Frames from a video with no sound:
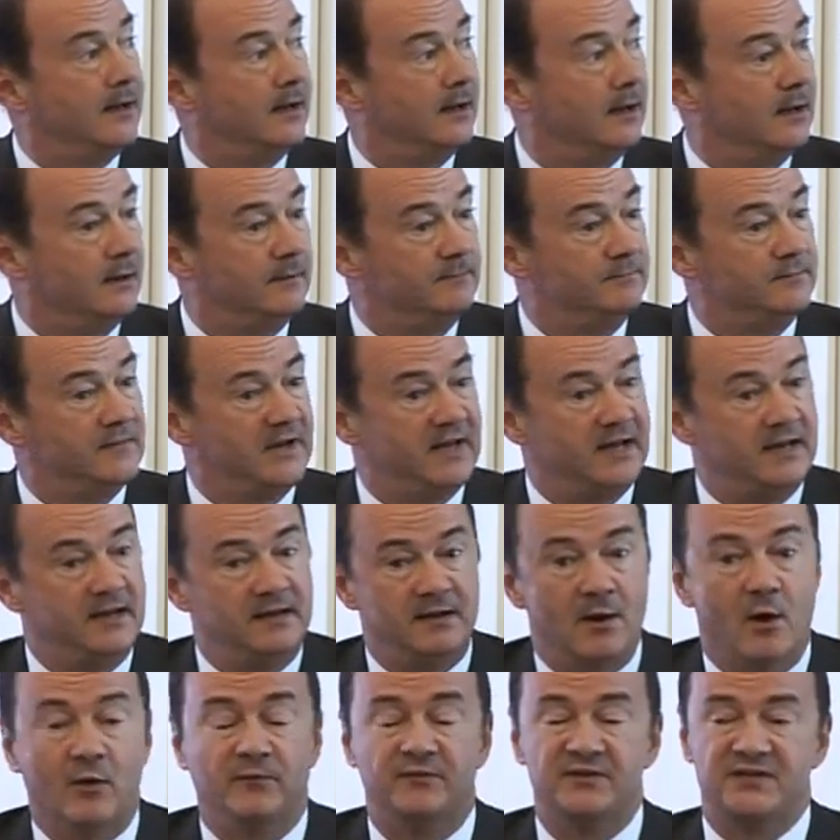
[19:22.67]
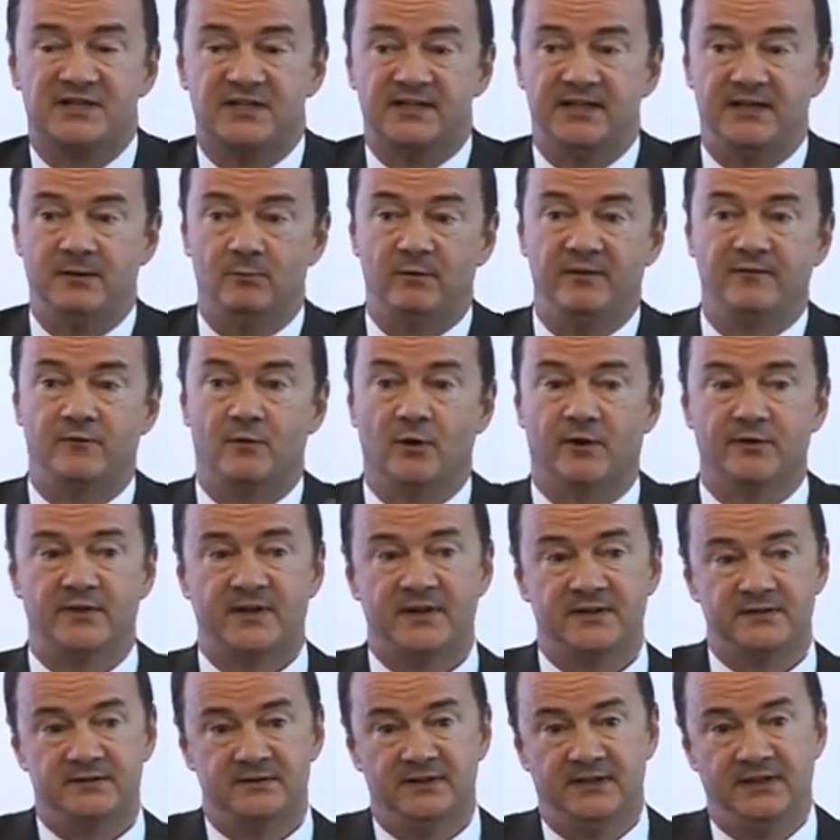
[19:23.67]
Um, it, obviously, we've got
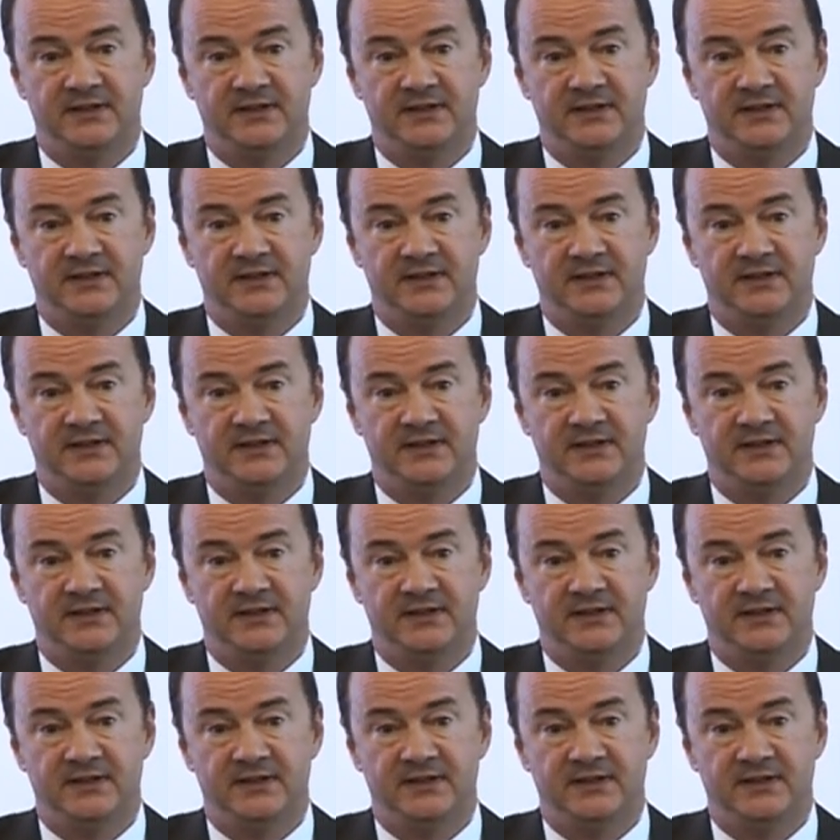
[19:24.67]
the,